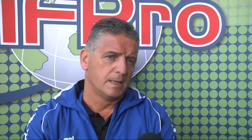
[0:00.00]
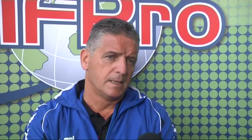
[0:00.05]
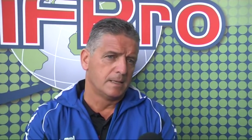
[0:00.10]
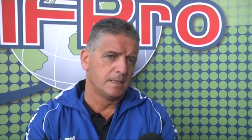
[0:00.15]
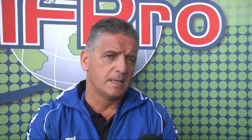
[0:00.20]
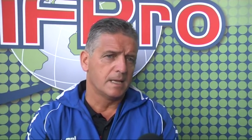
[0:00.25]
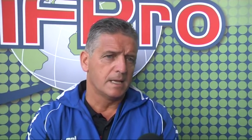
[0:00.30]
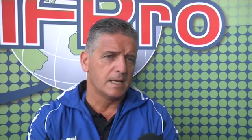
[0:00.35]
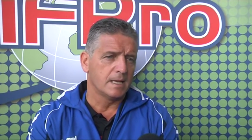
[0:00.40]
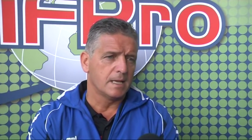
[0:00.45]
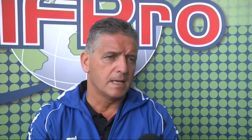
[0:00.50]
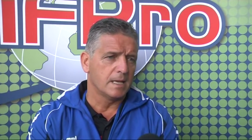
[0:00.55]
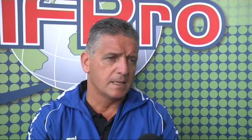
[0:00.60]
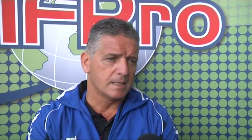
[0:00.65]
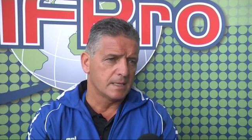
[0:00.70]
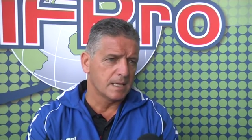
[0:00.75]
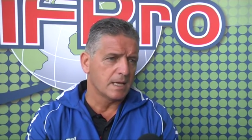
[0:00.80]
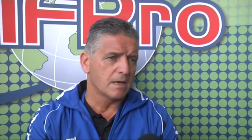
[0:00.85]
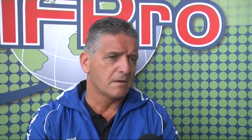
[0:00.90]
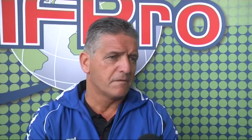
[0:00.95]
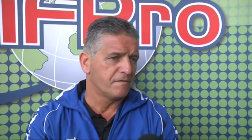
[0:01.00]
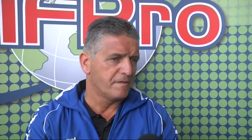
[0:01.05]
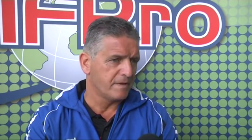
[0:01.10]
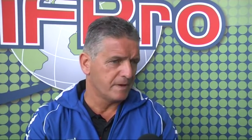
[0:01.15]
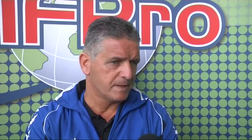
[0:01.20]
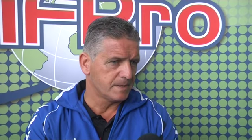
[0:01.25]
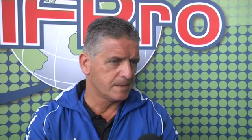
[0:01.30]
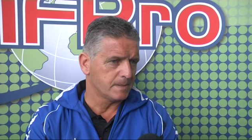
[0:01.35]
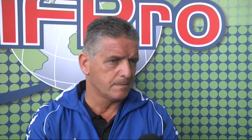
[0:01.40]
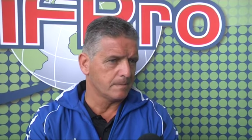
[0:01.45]
they are
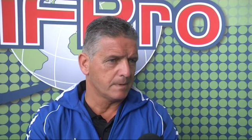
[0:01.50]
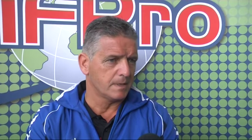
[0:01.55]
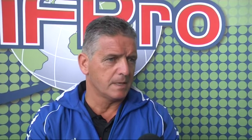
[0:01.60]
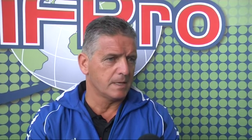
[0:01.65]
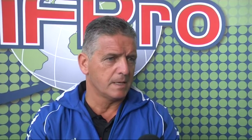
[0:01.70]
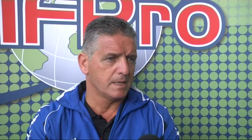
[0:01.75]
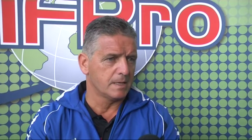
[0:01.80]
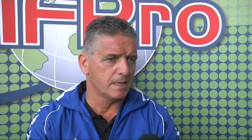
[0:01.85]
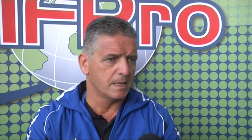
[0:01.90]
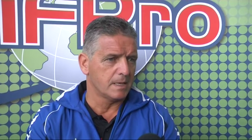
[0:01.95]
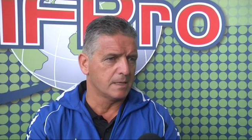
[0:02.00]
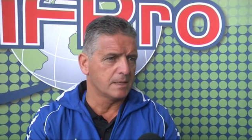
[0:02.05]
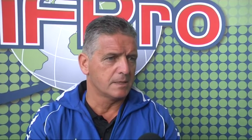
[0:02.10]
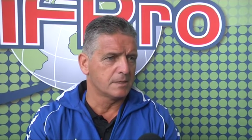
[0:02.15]
fit, and